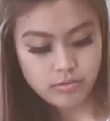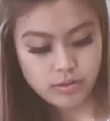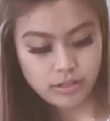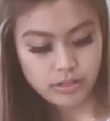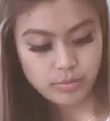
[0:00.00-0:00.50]

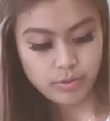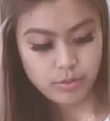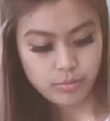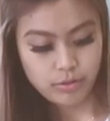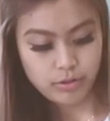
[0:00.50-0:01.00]
with other
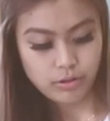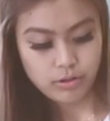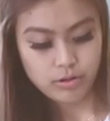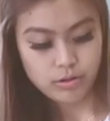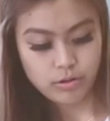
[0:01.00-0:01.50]
people,
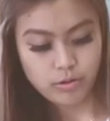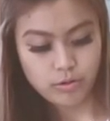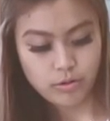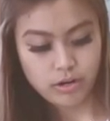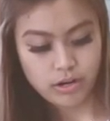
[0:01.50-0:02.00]

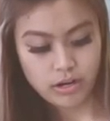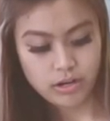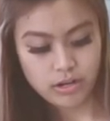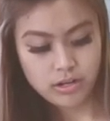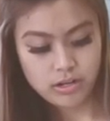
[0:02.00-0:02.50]
or
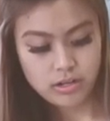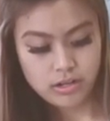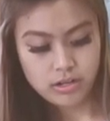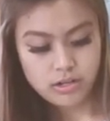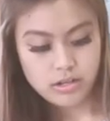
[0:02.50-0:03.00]

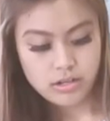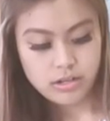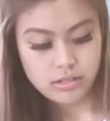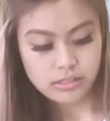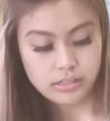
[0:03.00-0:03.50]

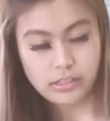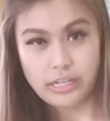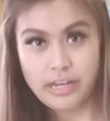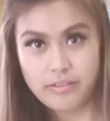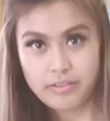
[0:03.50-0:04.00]
just in
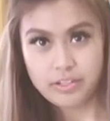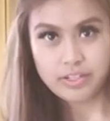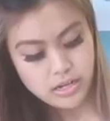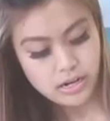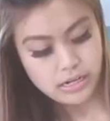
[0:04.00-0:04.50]
life.
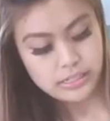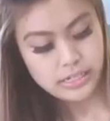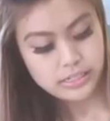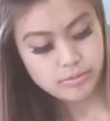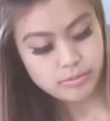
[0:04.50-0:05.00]
And it
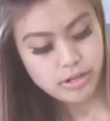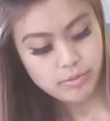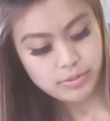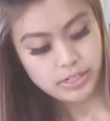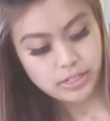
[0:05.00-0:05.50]
takes some
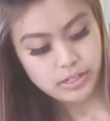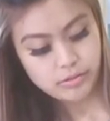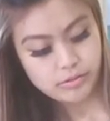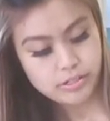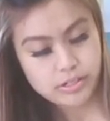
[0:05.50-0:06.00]
time to get
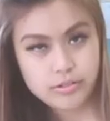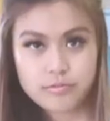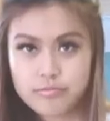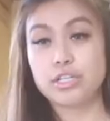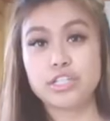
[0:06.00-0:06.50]
used to.
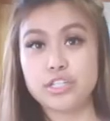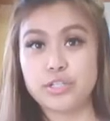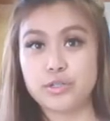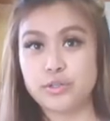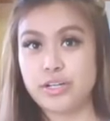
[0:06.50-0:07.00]
Number
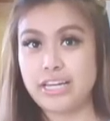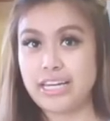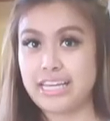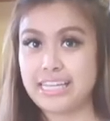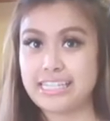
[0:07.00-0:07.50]
two
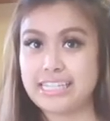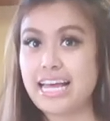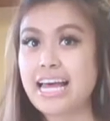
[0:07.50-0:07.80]
is